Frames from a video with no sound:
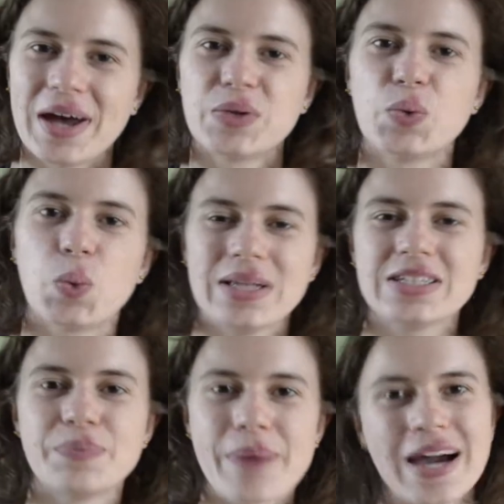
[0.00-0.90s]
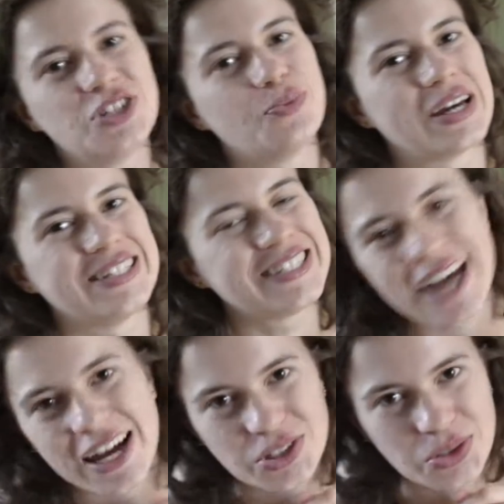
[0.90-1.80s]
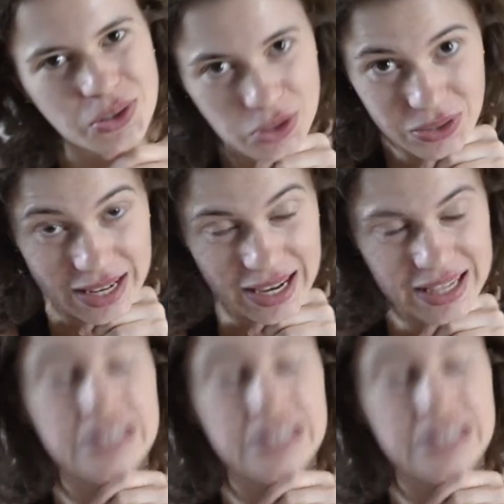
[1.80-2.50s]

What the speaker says: and welcome back to my channel. Today